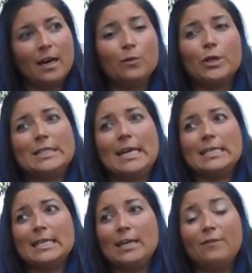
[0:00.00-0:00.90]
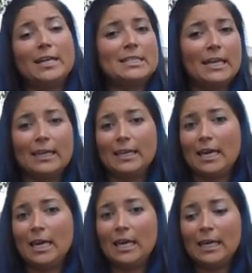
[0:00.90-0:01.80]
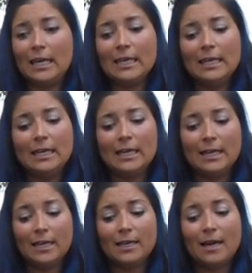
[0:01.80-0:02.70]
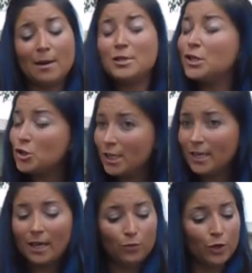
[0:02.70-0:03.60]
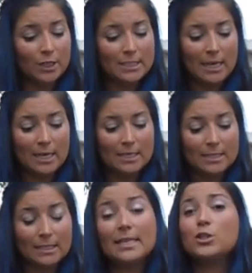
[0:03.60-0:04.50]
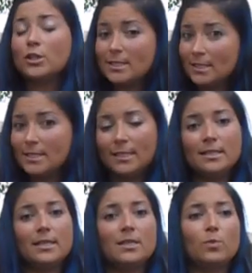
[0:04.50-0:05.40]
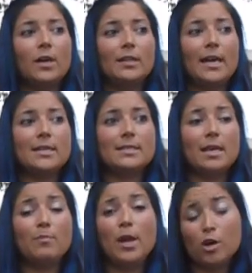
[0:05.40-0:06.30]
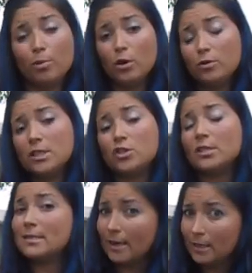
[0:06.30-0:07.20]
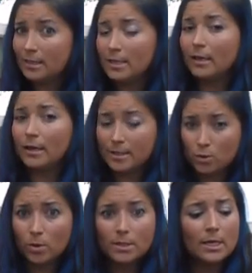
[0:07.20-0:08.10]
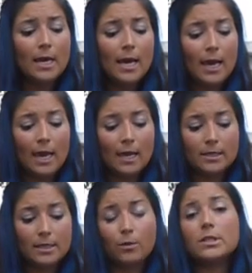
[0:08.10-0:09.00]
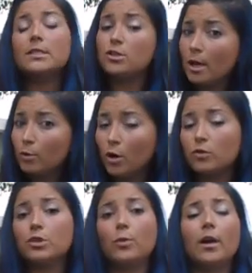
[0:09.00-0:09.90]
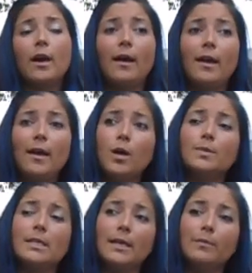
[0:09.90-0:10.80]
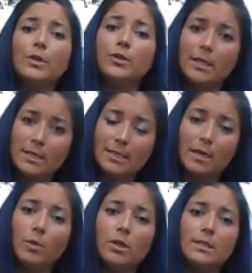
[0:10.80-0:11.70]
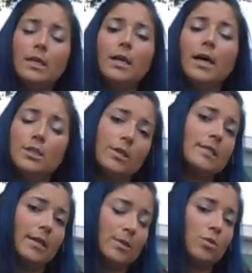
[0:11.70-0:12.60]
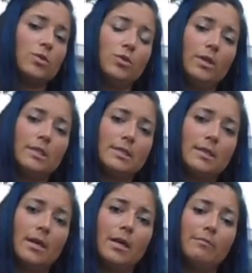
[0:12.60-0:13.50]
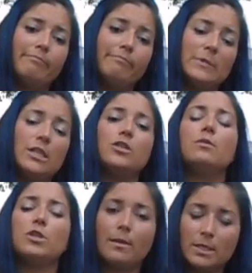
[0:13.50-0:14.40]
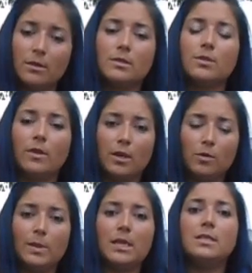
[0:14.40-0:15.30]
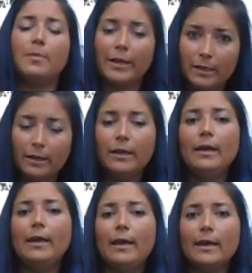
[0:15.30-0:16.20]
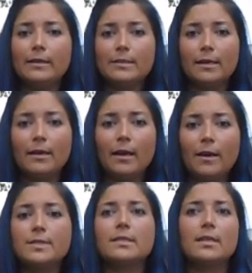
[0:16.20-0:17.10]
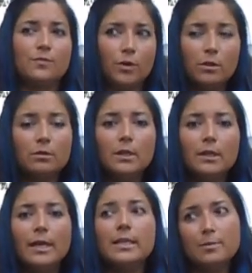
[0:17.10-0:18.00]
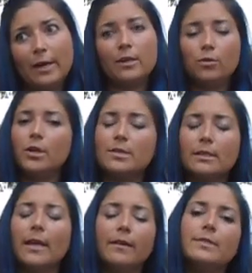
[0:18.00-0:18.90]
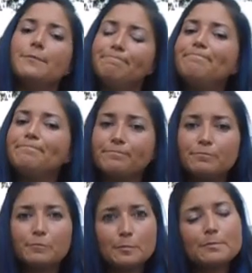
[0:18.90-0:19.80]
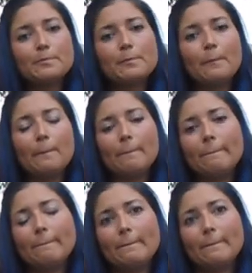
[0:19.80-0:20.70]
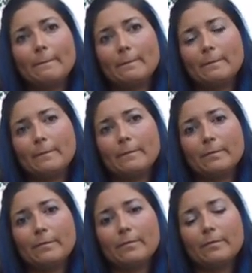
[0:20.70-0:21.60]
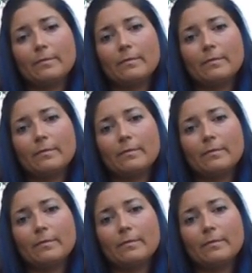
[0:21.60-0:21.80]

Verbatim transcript: I worked as a vet tech, a uh, optician. I worked as a dental assistant as well as a parapro teaching science at high schools. And I worked as a job coach where I helped um, learning disabled adults and high school students, um, teaching them job skills so they could be independent and uh, have successful independent careers and lives. So, what are those experiences?